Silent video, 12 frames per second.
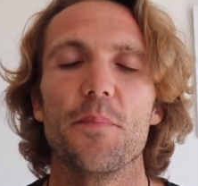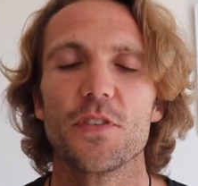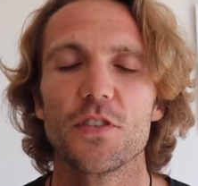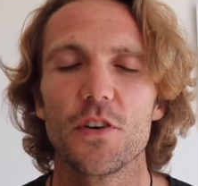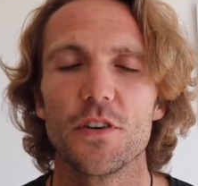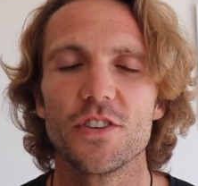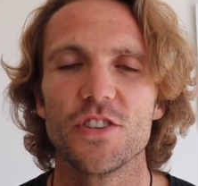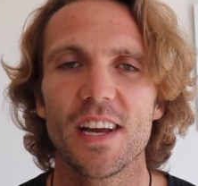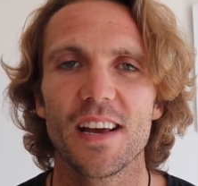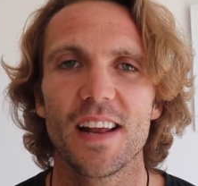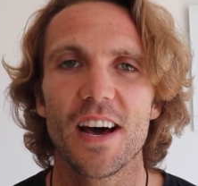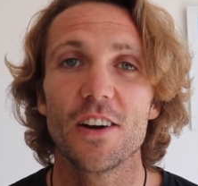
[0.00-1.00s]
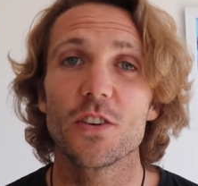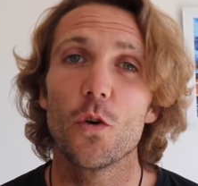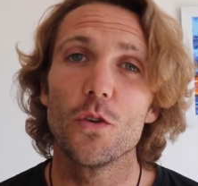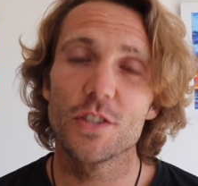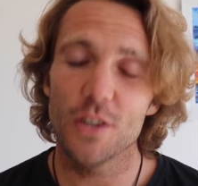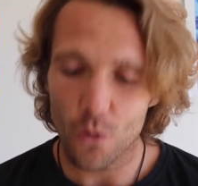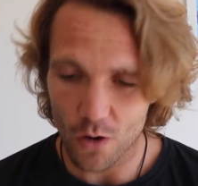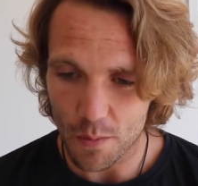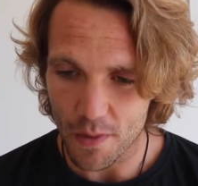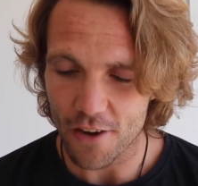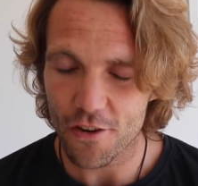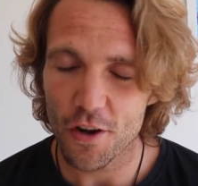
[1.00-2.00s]
So check it out. Also, all
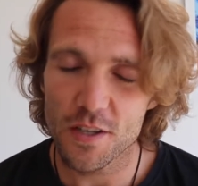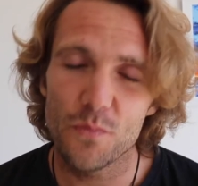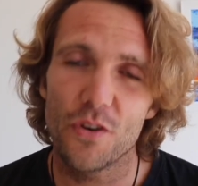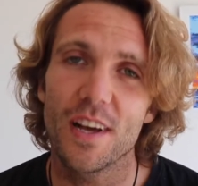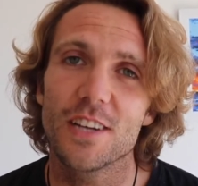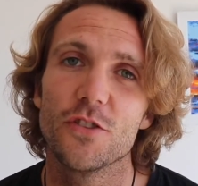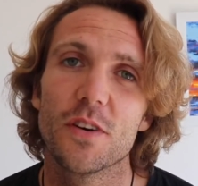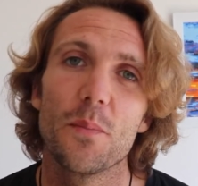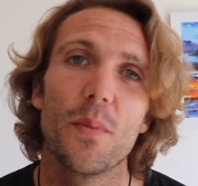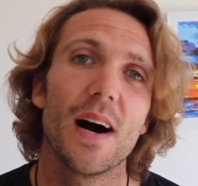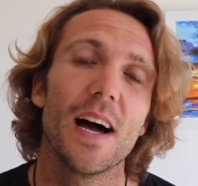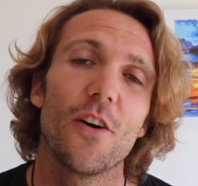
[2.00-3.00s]
our microdosing products you can buy